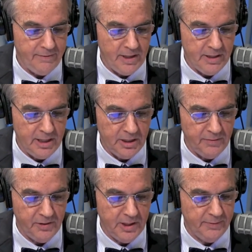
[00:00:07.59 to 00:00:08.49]
the
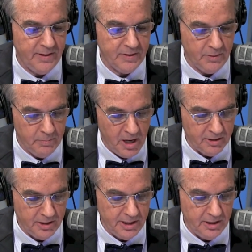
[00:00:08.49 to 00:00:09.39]
Foundation for the Defense of
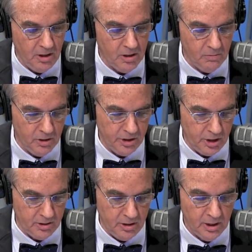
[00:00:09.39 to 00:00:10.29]
Democracy's Long War
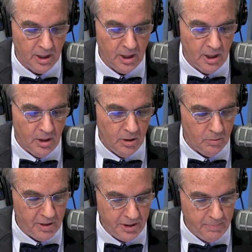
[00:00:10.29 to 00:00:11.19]
Journal
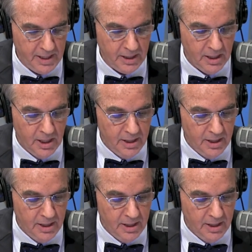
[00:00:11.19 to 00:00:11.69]
are with me.